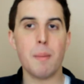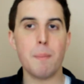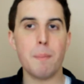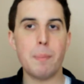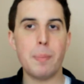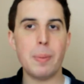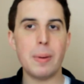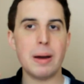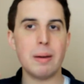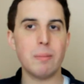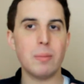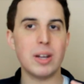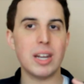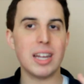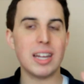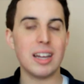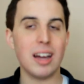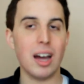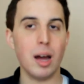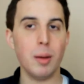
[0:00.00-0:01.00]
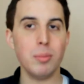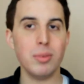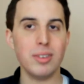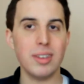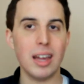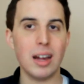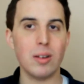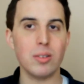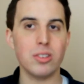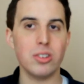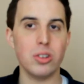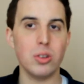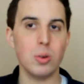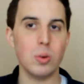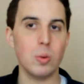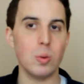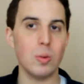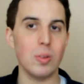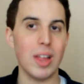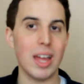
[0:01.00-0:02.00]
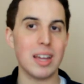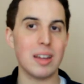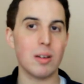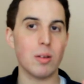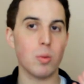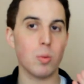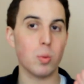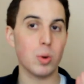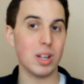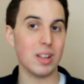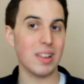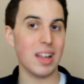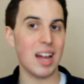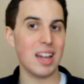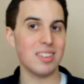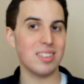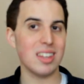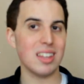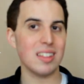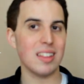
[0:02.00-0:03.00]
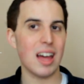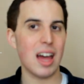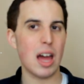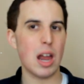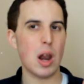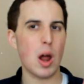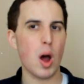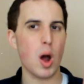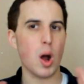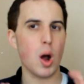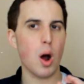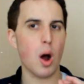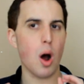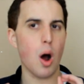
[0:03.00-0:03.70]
But when it comes down to like realizing that